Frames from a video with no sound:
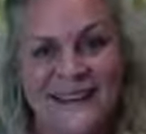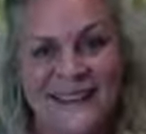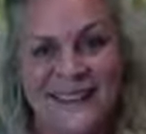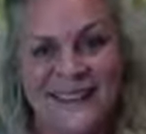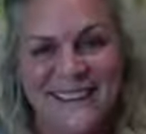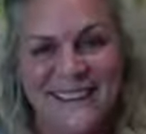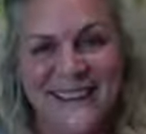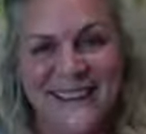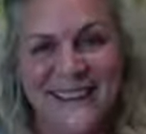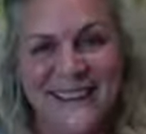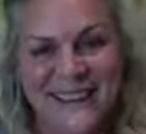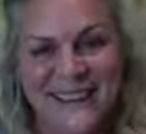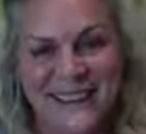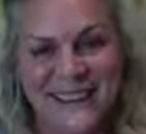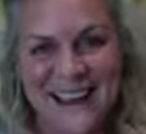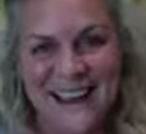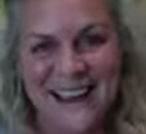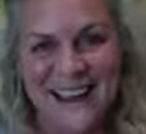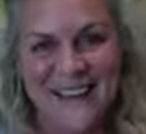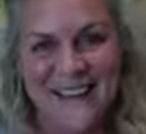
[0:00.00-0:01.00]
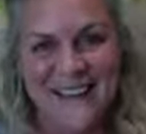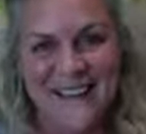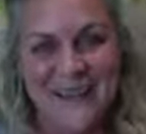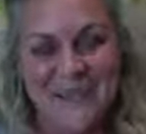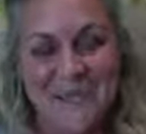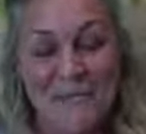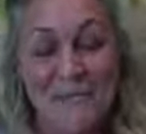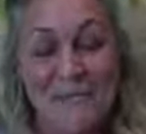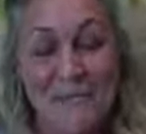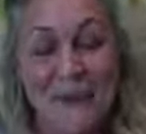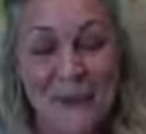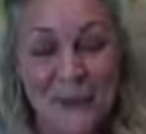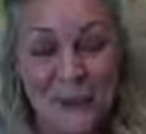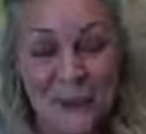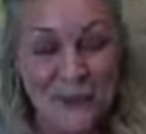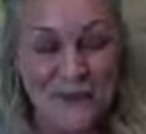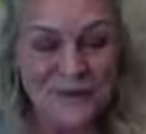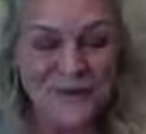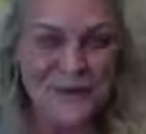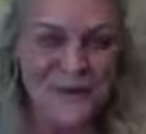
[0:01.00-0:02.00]
All right. Have a
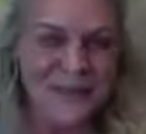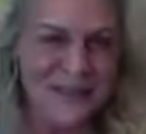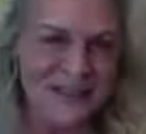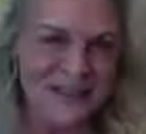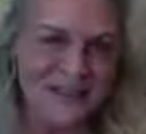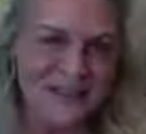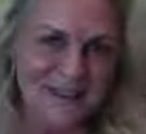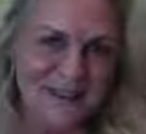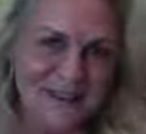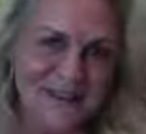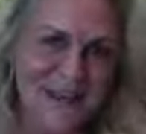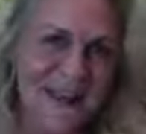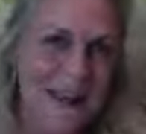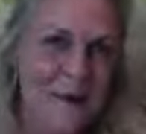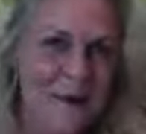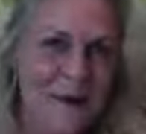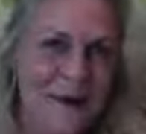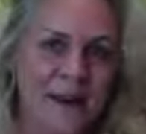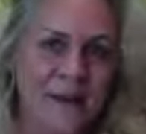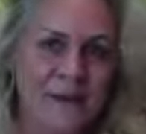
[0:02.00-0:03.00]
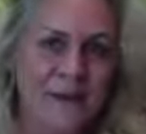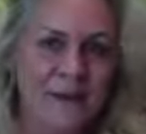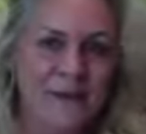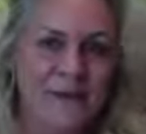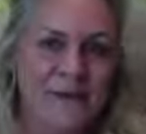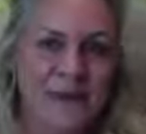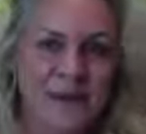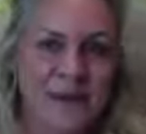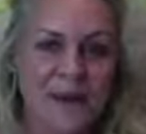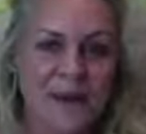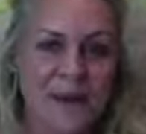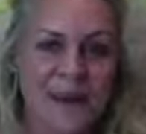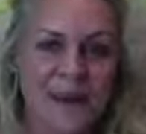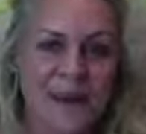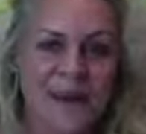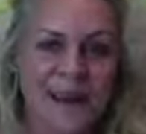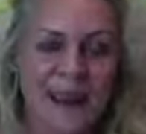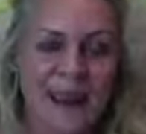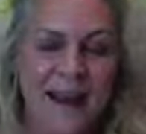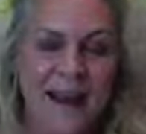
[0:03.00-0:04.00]
beautiful rest of the day or night, wherever you
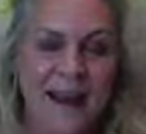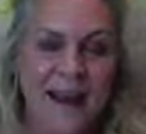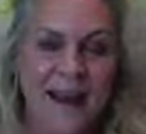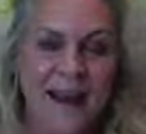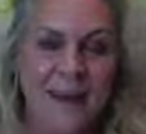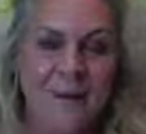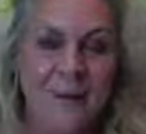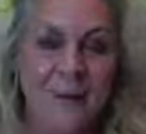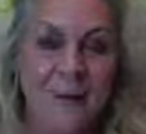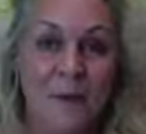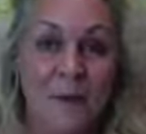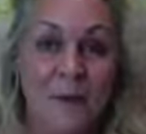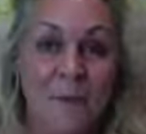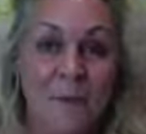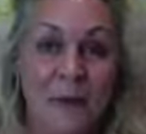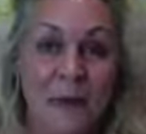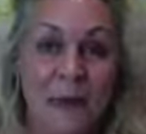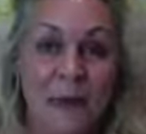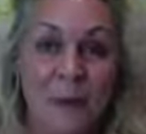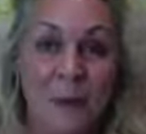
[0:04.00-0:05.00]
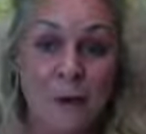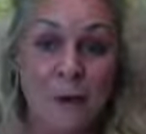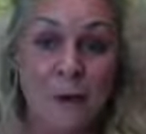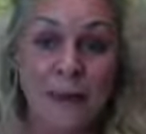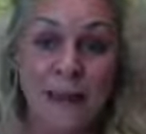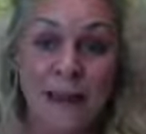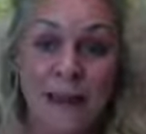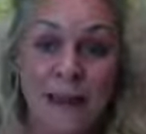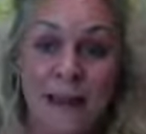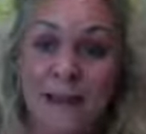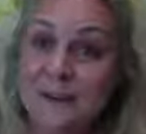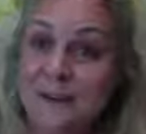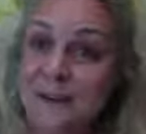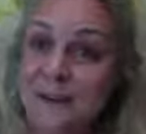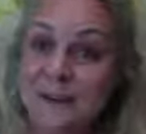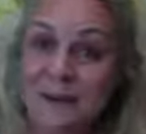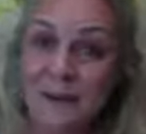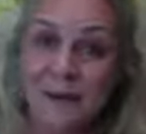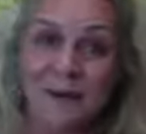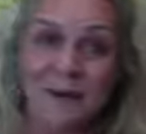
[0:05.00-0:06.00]
are. And I will meet you back
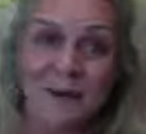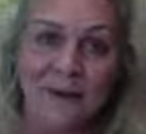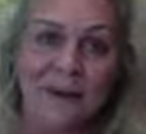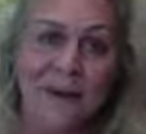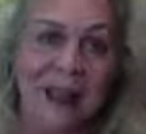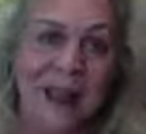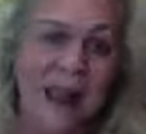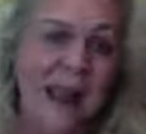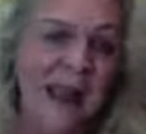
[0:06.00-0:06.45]
tomorrow.